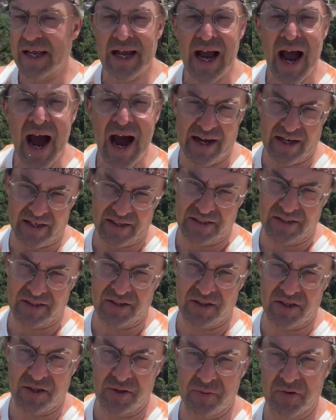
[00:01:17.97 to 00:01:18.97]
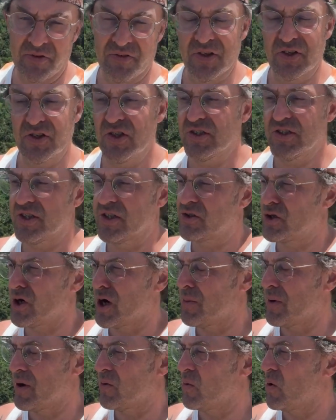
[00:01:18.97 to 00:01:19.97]
karst, which is a
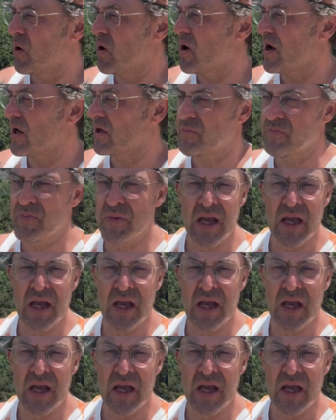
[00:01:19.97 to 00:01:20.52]
German word.